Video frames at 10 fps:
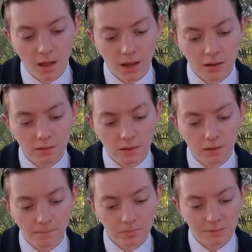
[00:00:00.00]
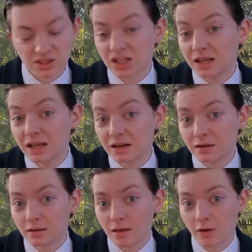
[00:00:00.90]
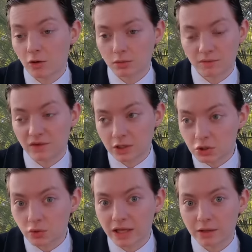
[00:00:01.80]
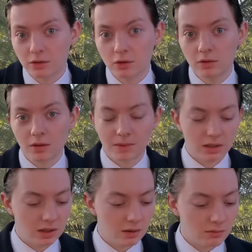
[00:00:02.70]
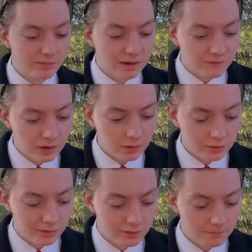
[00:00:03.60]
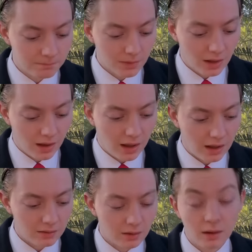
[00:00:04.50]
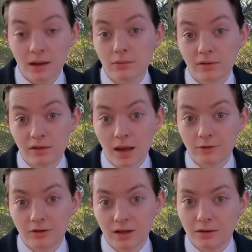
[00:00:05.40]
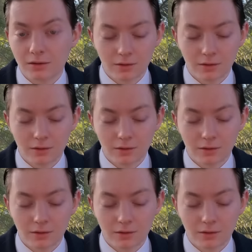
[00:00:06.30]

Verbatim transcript: And uh, I'm just going to eat it. They call it finger looking good, so I'm going to eat it with my fingers. And uh, hey, we'll see how it tastes.